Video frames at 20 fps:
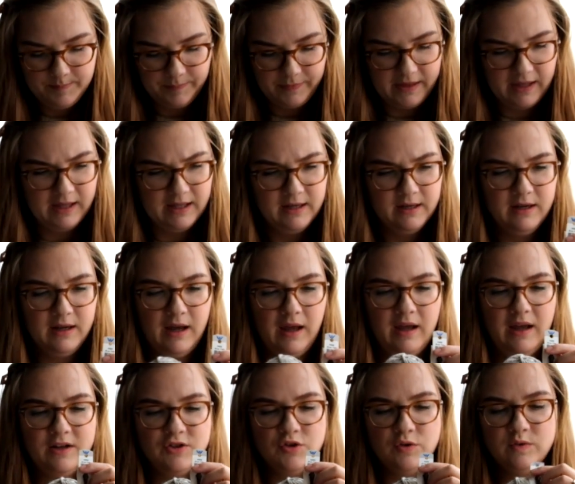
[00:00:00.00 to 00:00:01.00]
and
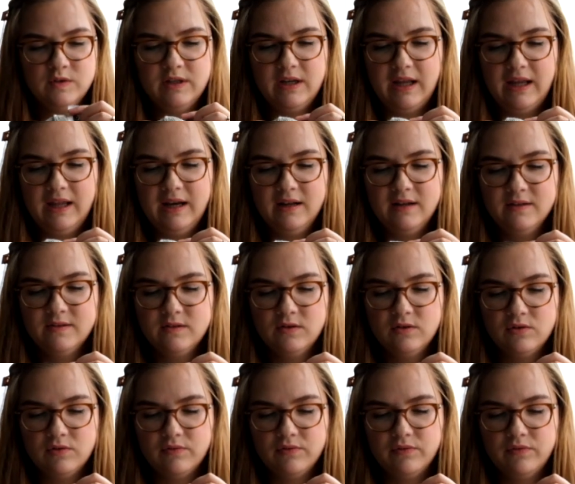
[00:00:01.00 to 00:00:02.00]
I chose it in a
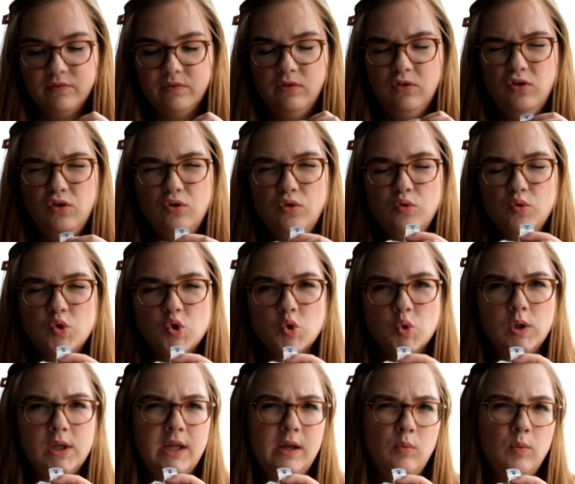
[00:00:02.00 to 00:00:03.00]
sort of
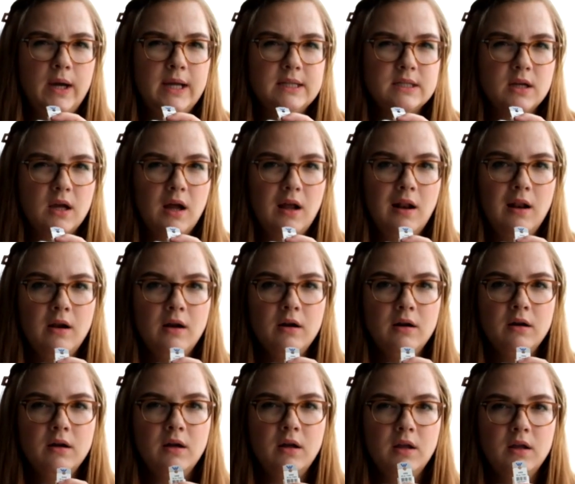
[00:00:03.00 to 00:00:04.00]
neutrally white color
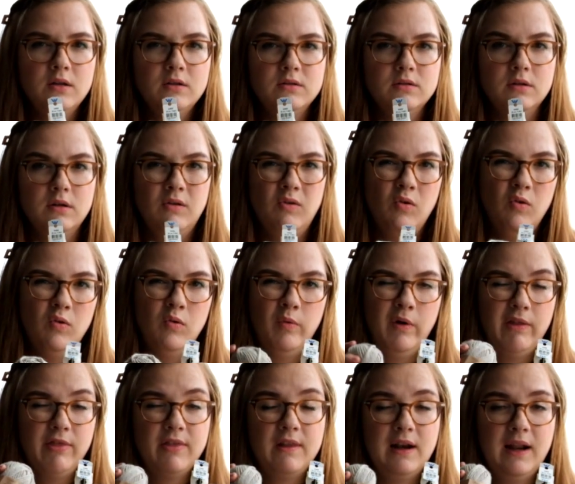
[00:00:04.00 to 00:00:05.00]
to go
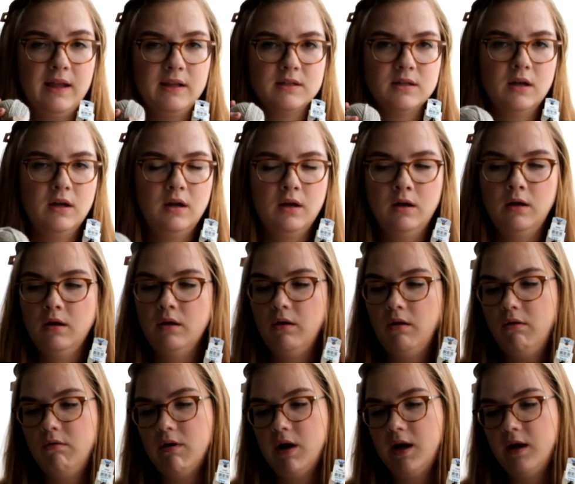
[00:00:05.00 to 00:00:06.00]
with the lighter
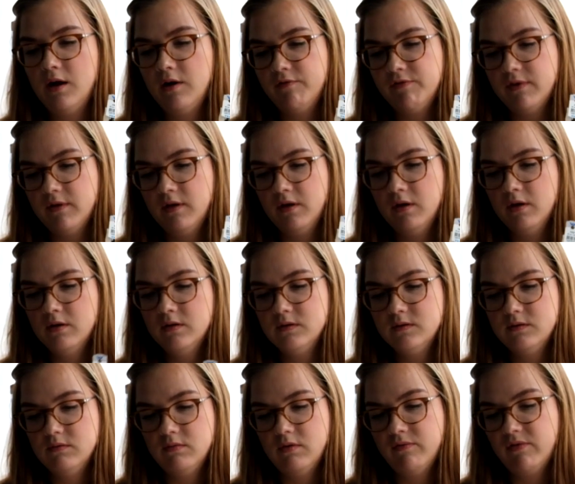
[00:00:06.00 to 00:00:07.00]
grey of the
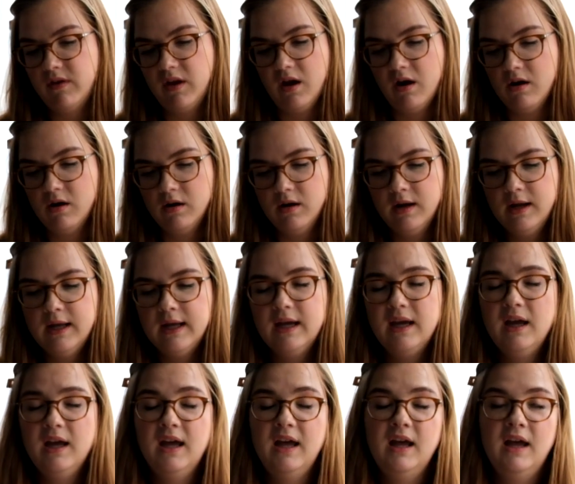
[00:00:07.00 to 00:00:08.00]
of the yarn.
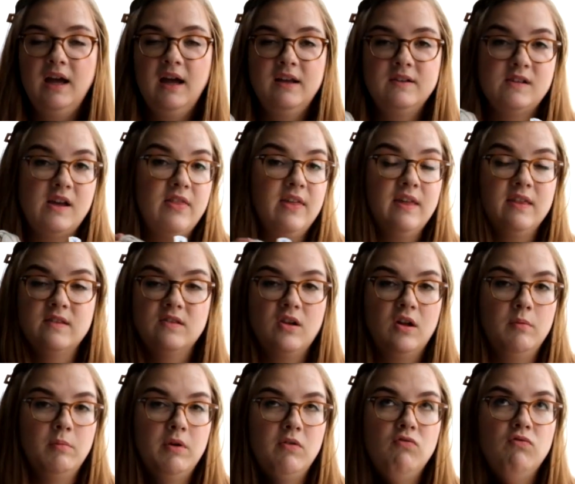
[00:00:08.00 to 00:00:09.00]
So I think it's
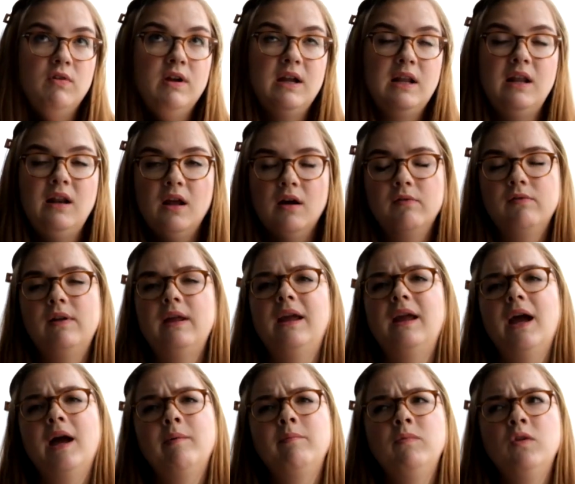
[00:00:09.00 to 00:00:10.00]
going to be really lovely.
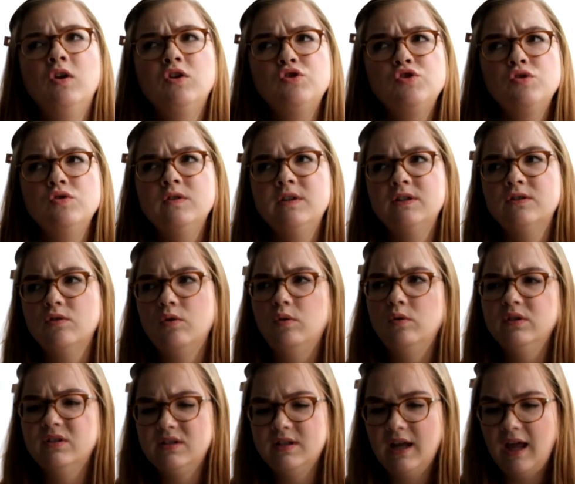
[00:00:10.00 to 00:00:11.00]
I'm not choosing to
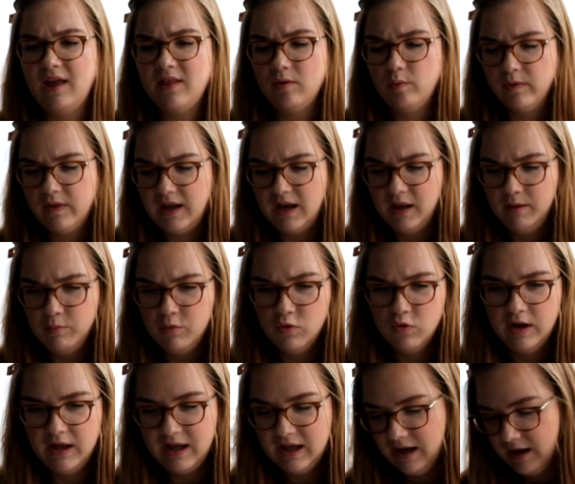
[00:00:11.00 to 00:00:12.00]
hold it together with any more
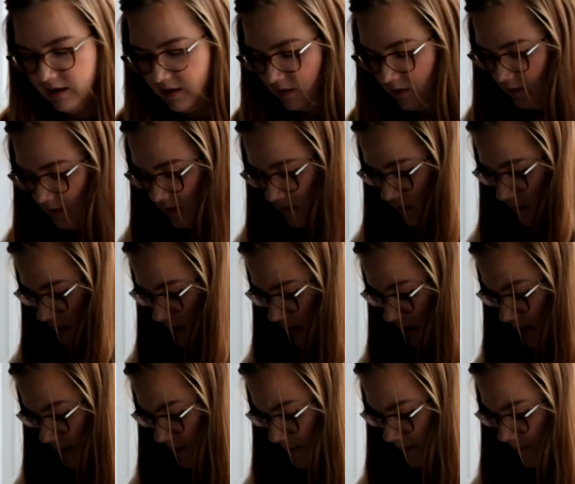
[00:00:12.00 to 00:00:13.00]
hair because
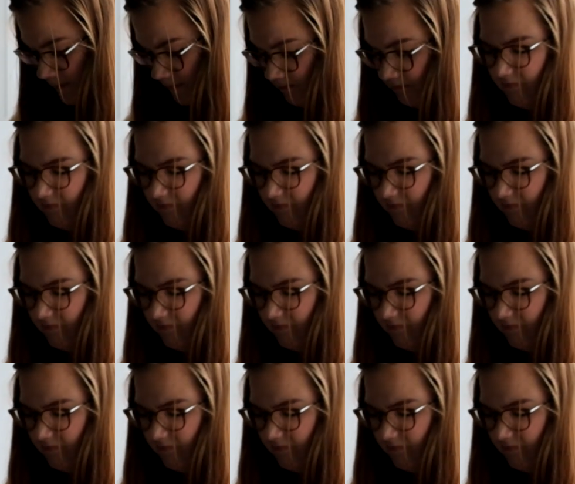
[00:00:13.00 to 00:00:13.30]
um,